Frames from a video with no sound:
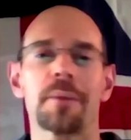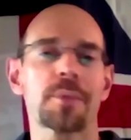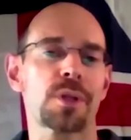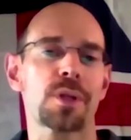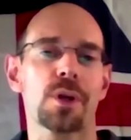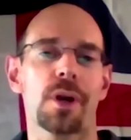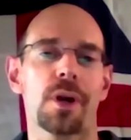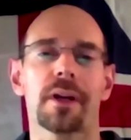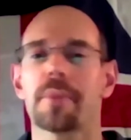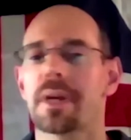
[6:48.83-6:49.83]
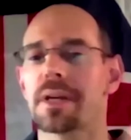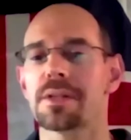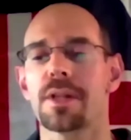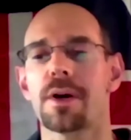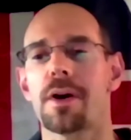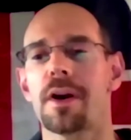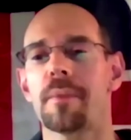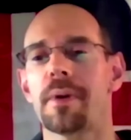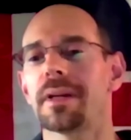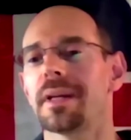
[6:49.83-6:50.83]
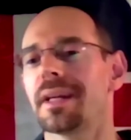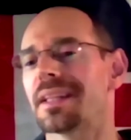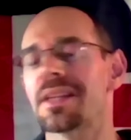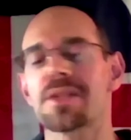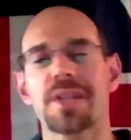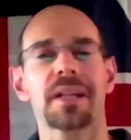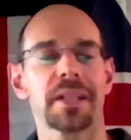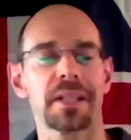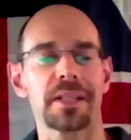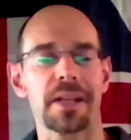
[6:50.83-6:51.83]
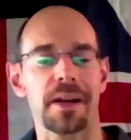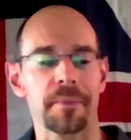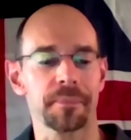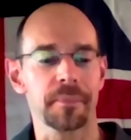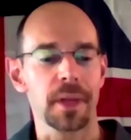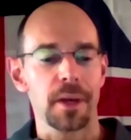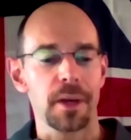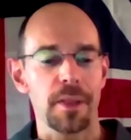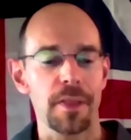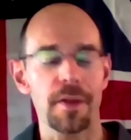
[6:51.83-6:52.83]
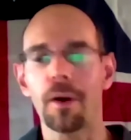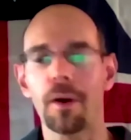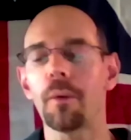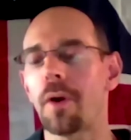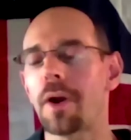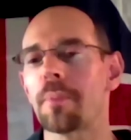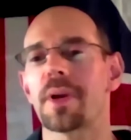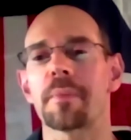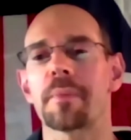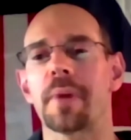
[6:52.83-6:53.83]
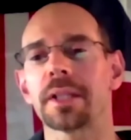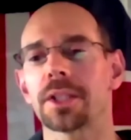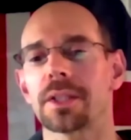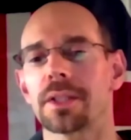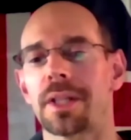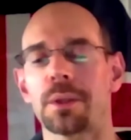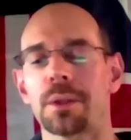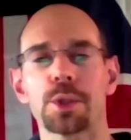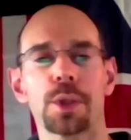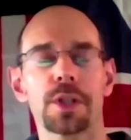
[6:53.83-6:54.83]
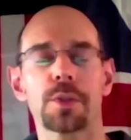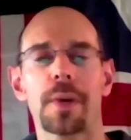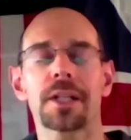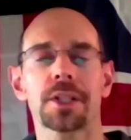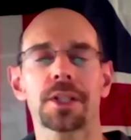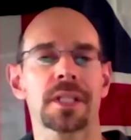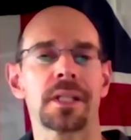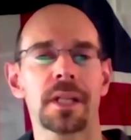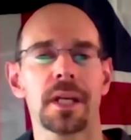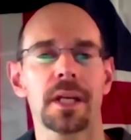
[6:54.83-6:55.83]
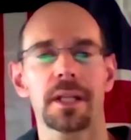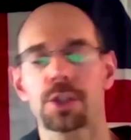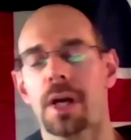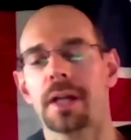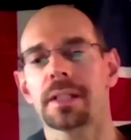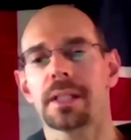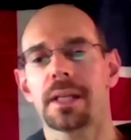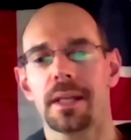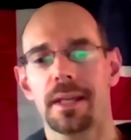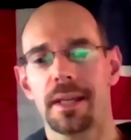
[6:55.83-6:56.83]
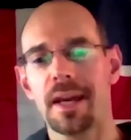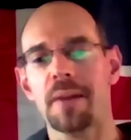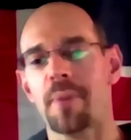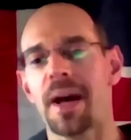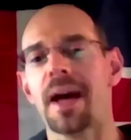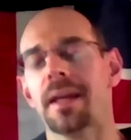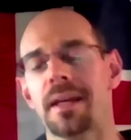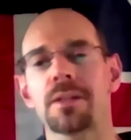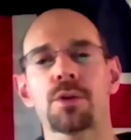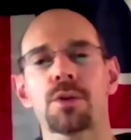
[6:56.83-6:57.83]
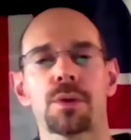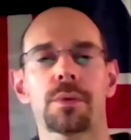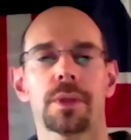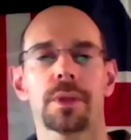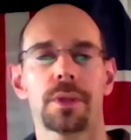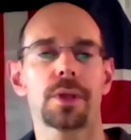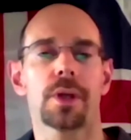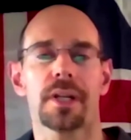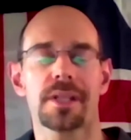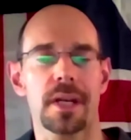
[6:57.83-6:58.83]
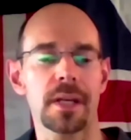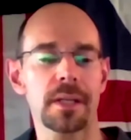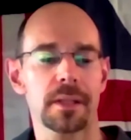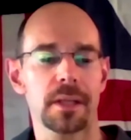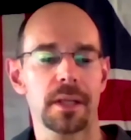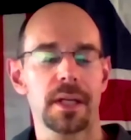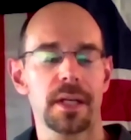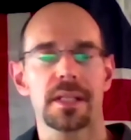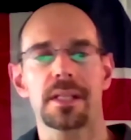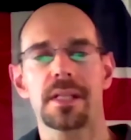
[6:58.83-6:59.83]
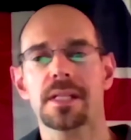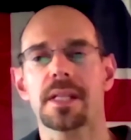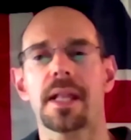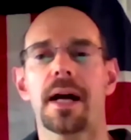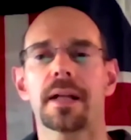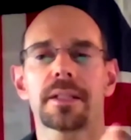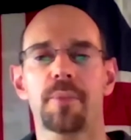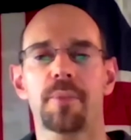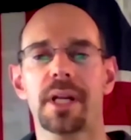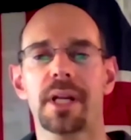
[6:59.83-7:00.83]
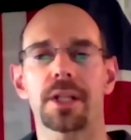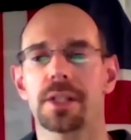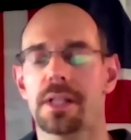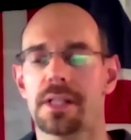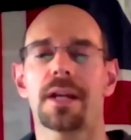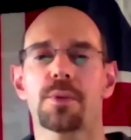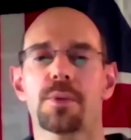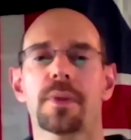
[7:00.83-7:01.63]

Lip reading: to New York because of the harbor. They settle in there. The whole war, pretty much, General George Washington is trying to get back into New York City to dislodge the British, because that's where the